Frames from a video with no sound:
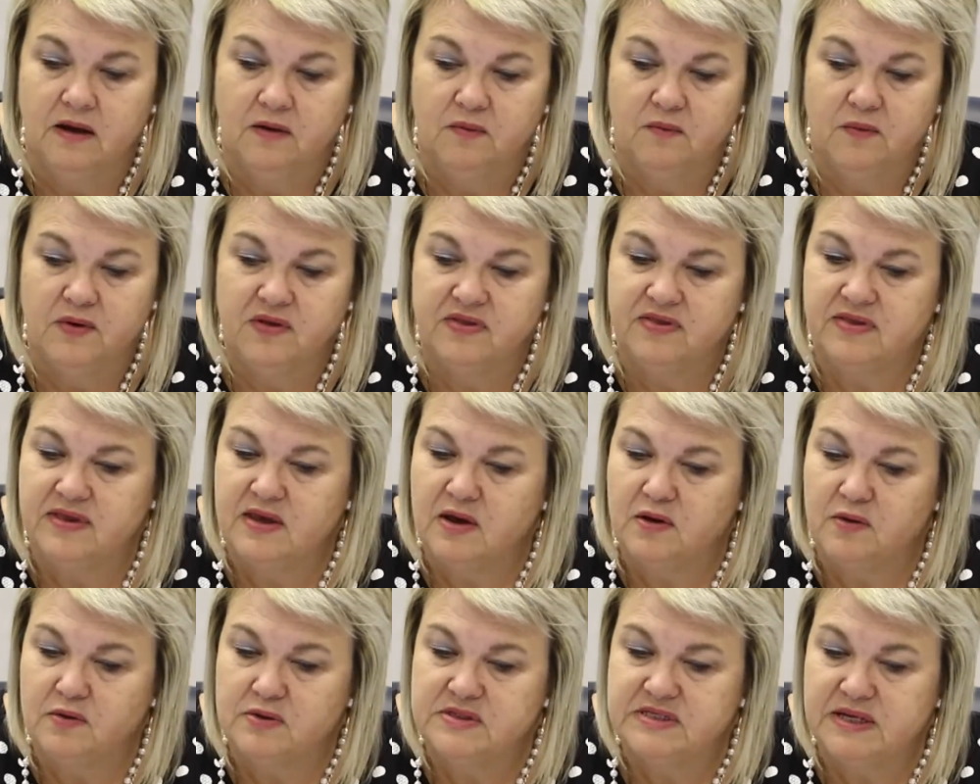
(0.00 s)
With
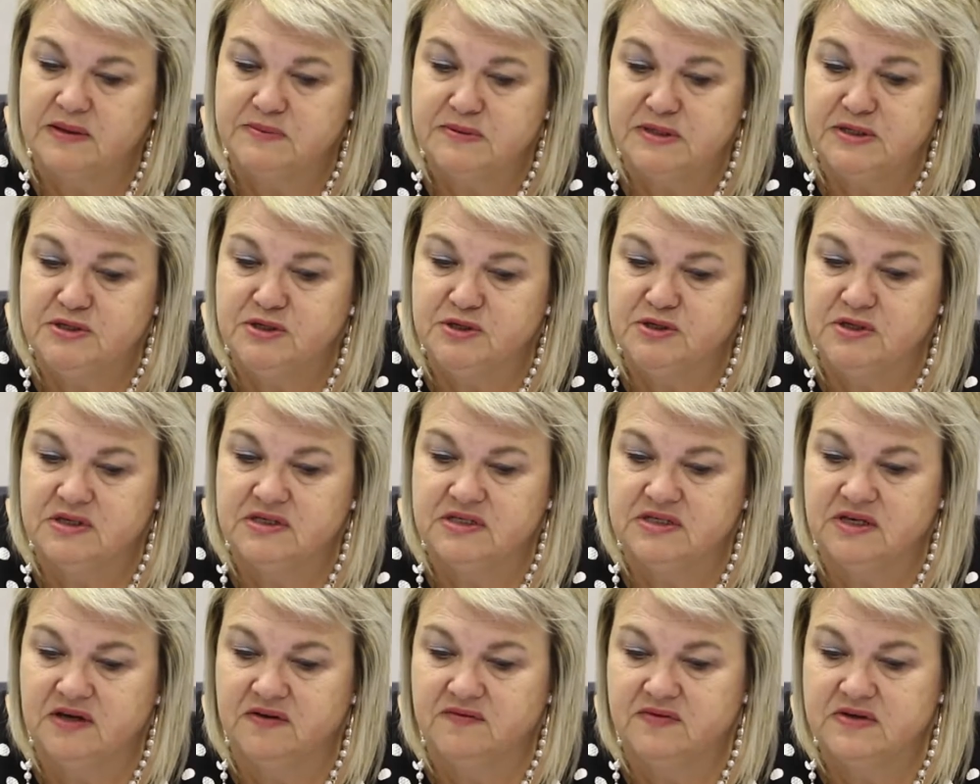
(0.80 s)
your substituted
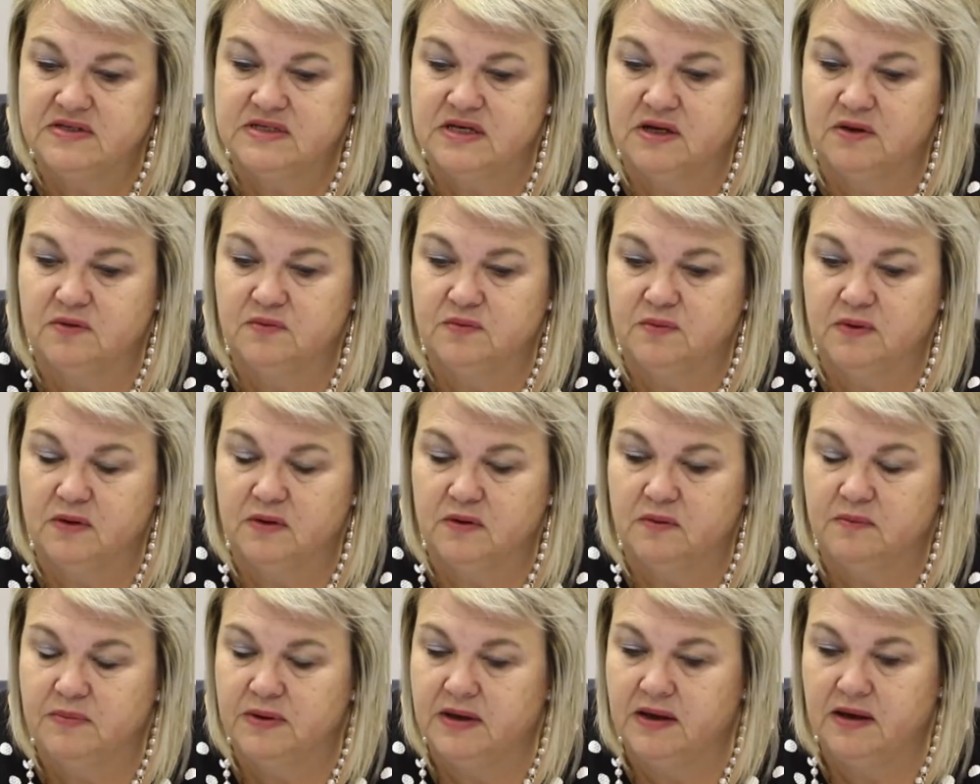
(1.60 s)
service, it
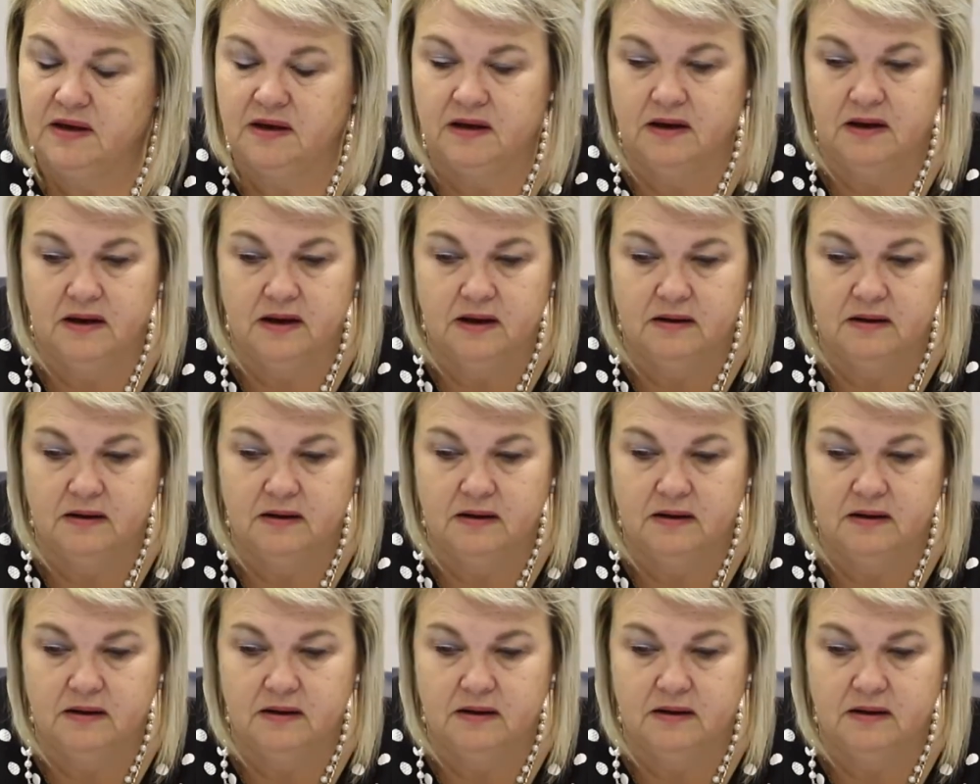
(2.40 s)
will be